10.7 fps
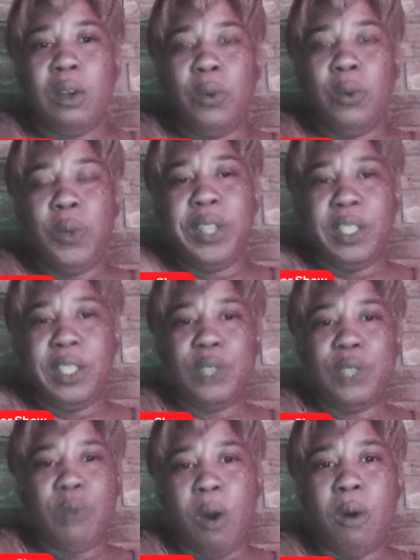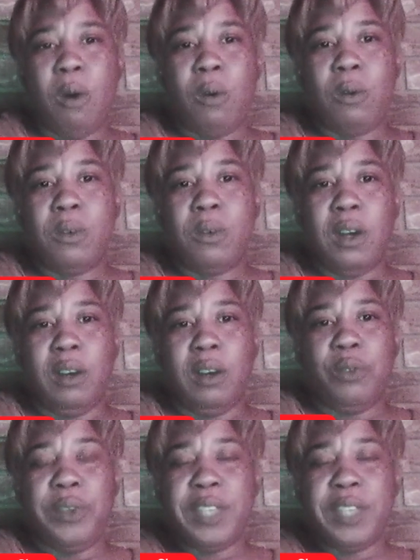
with his role of with